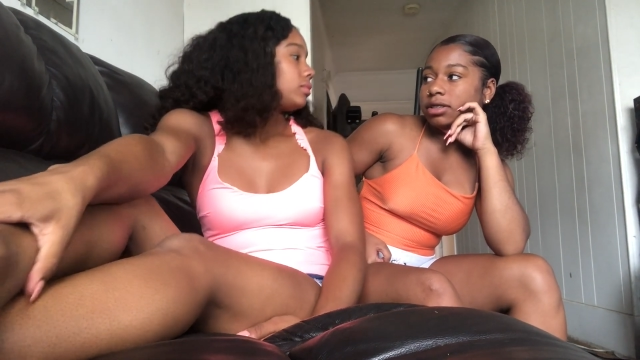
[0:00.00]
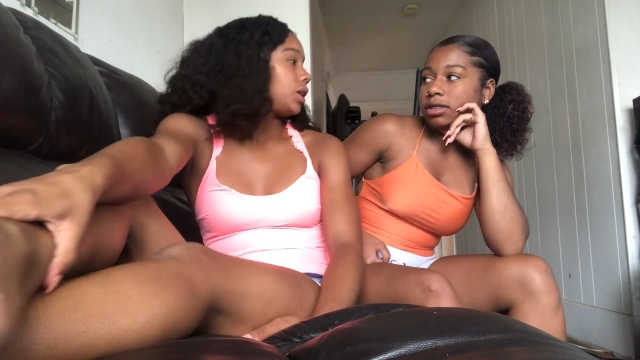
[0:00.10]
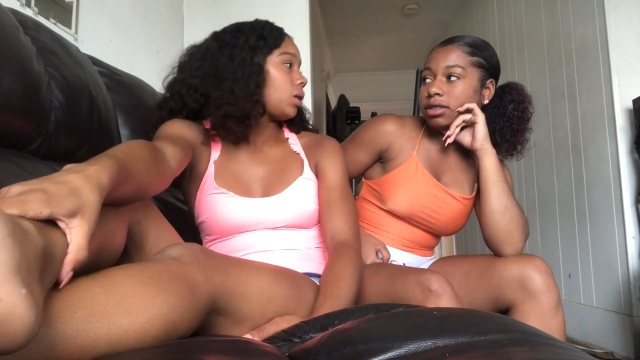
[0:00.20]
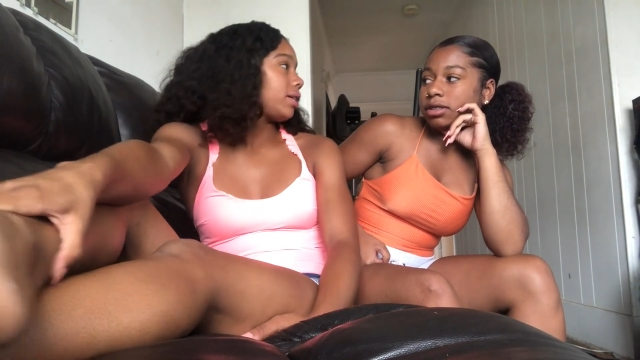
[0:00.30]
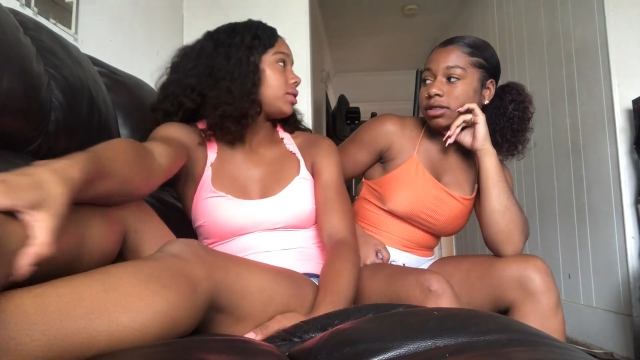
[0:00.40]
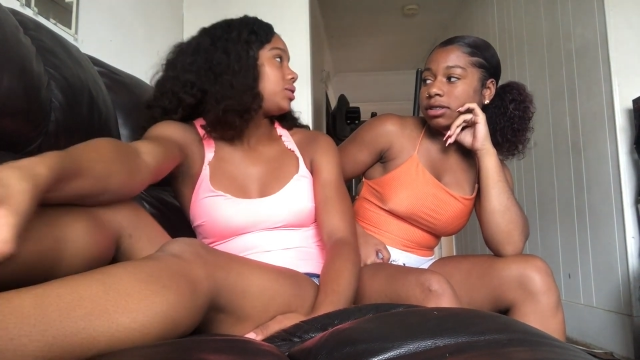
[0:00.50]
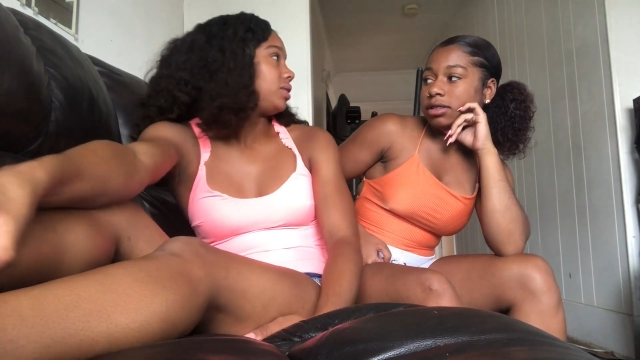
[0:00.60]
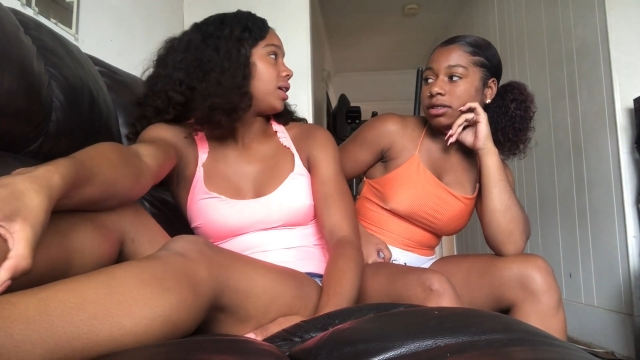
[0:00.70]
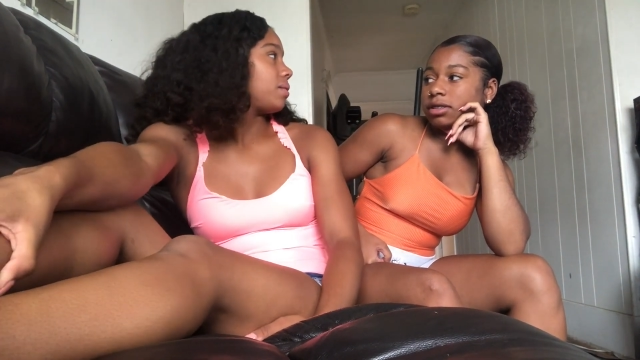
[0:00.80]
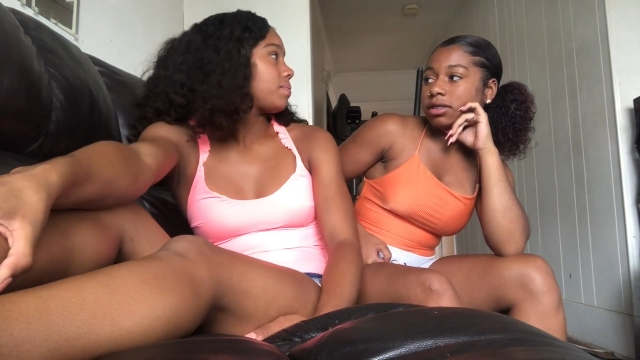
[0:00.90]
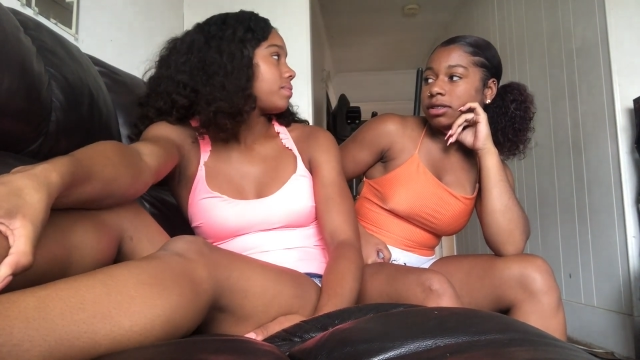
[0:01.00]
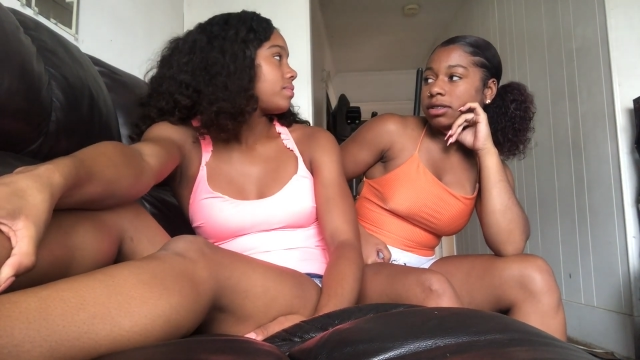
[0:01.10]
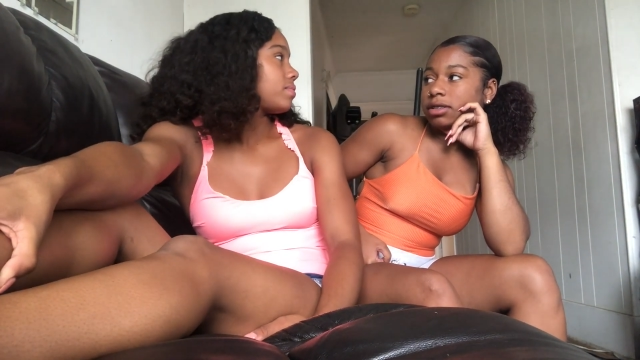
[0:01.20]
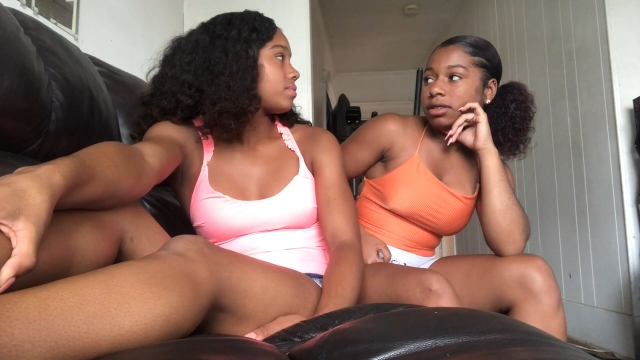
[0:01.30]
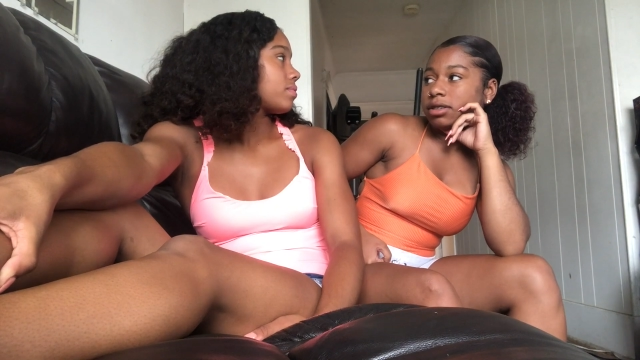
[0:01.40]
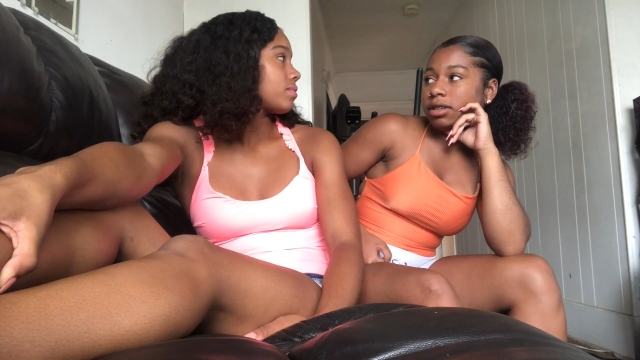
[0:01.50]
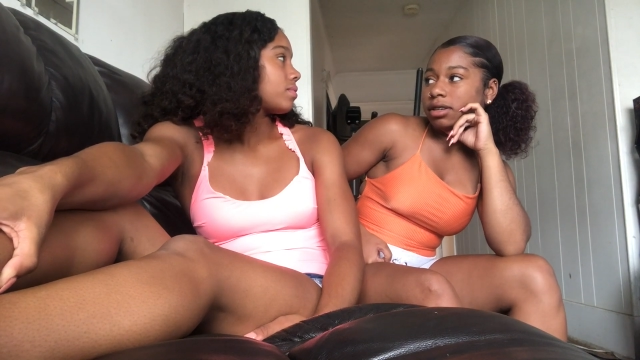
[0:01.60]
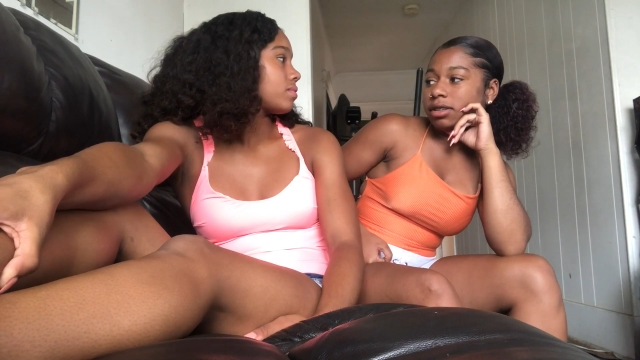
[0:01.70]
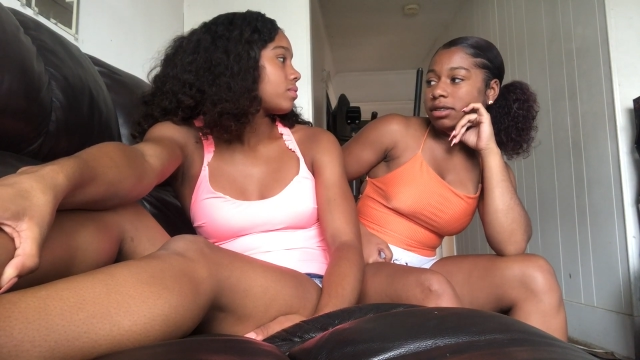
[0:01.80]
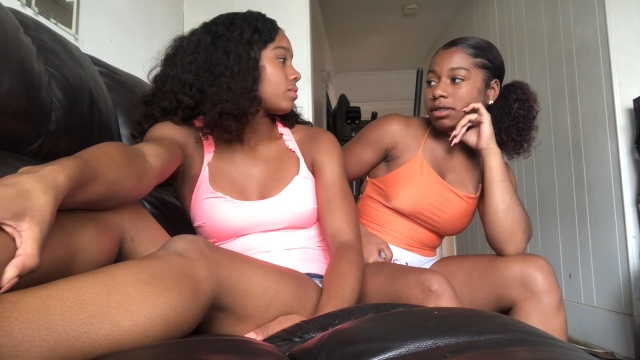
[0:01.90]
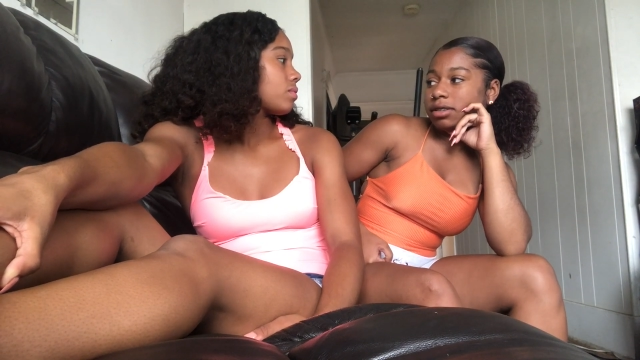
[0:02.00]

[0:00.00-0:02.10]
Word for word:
Speaker 1: You don't know how to do that. Huh?